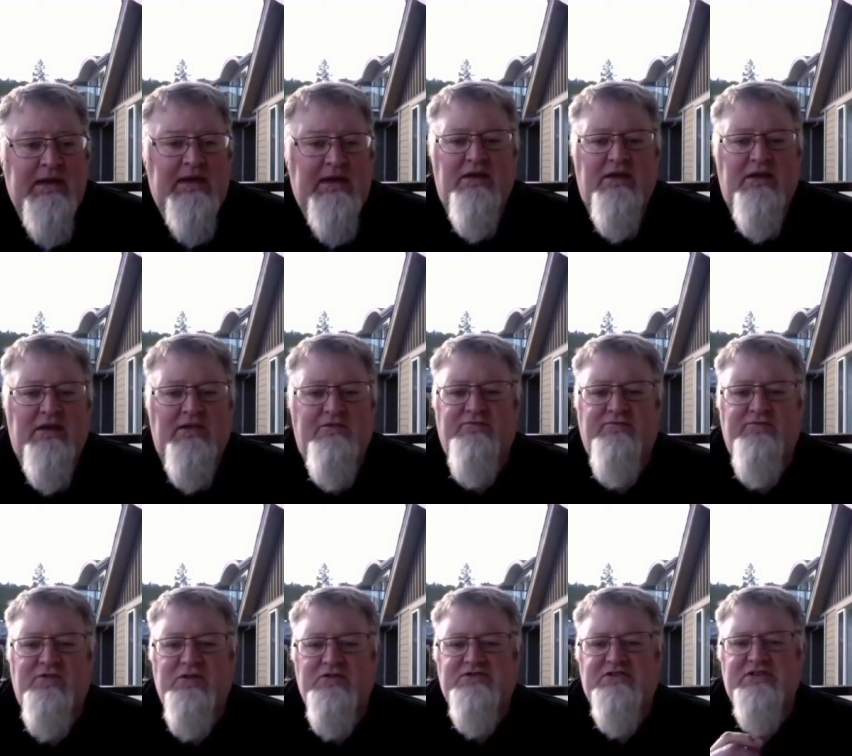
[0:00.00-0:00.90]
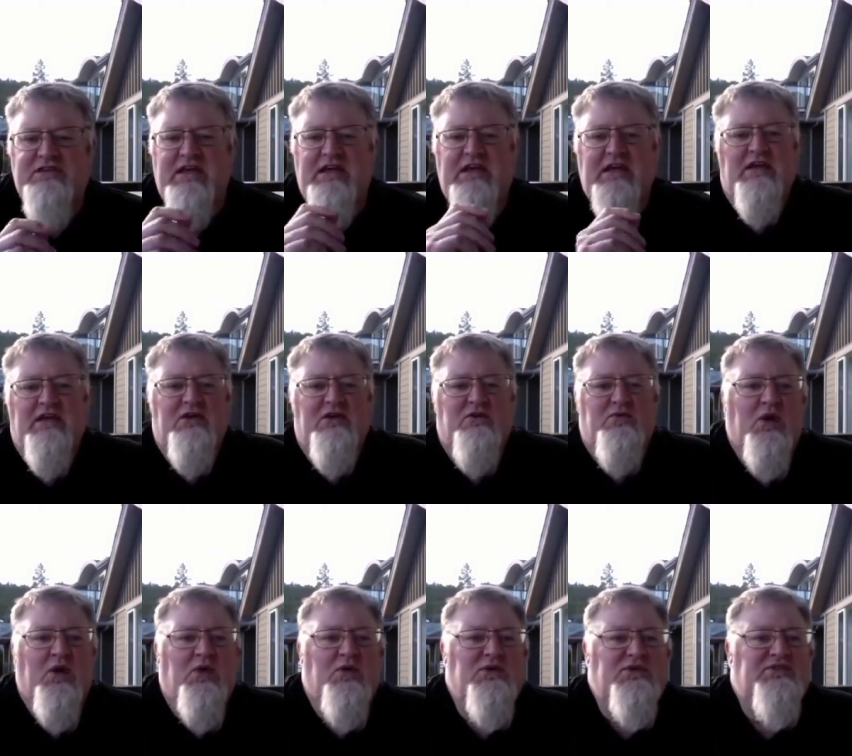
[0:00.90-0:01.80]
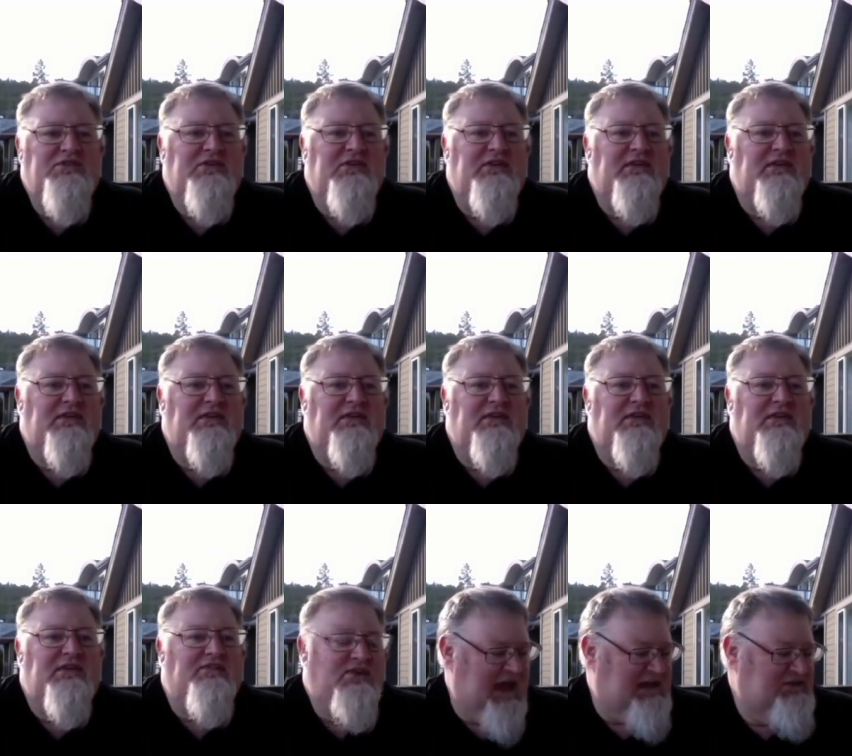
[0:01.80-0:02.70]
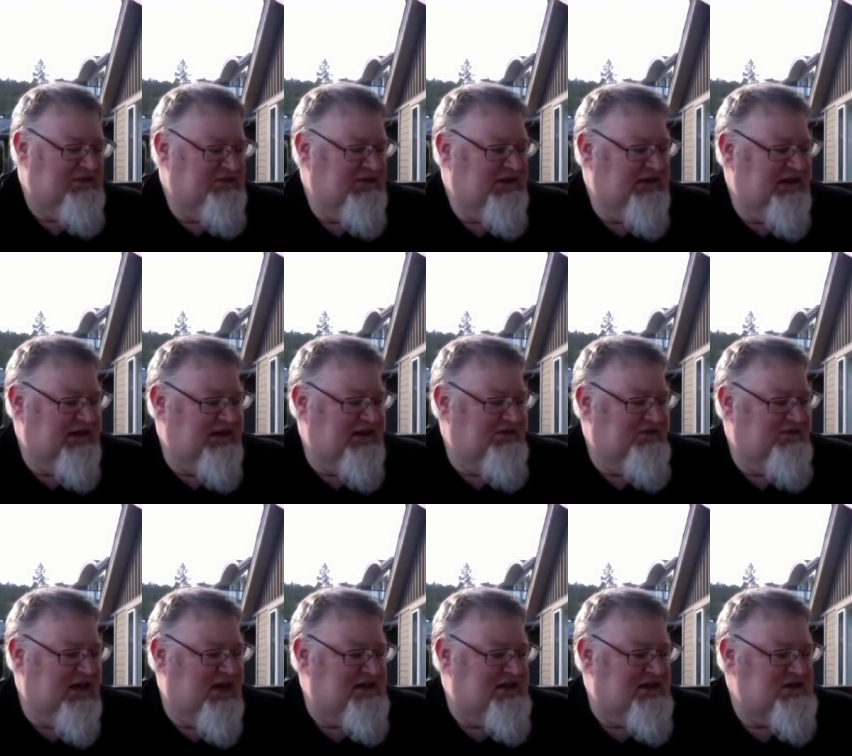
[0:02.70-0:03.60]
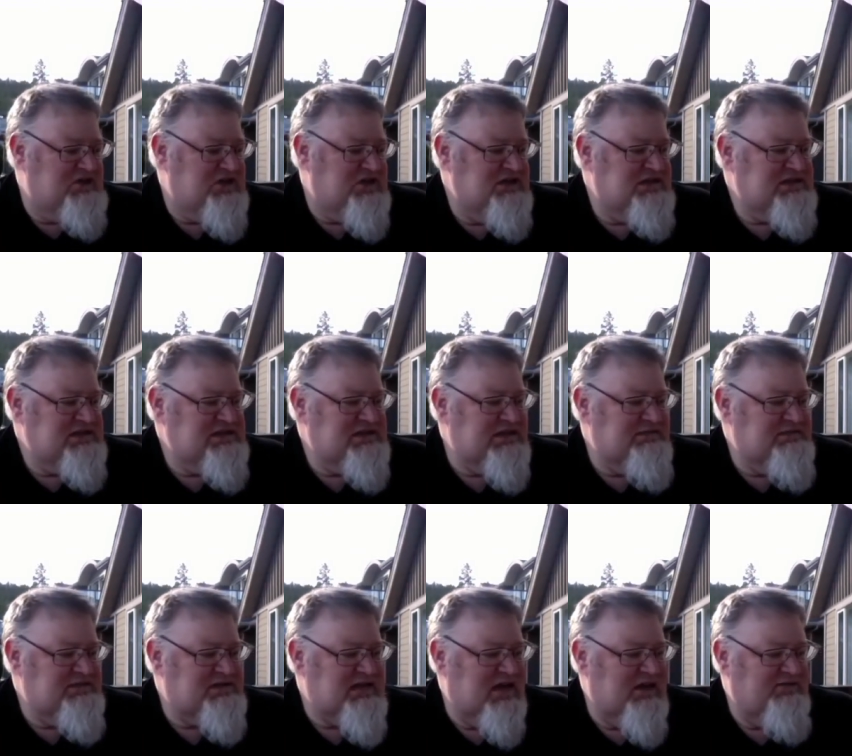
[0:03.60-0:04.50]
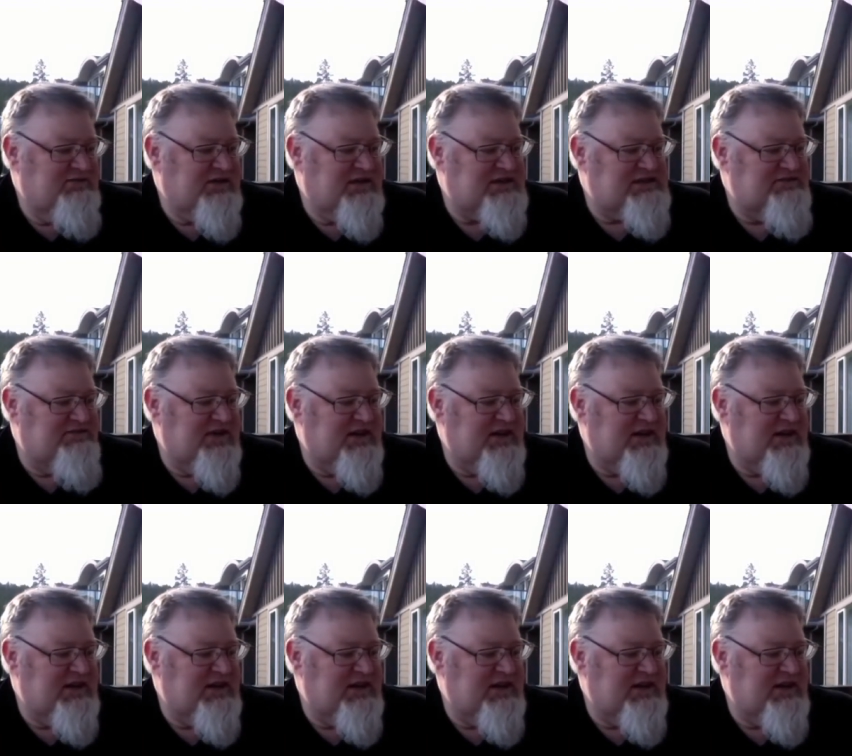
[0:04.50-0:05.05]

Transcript: Now, the first thing you notice in this text is that Jesus himself testified that a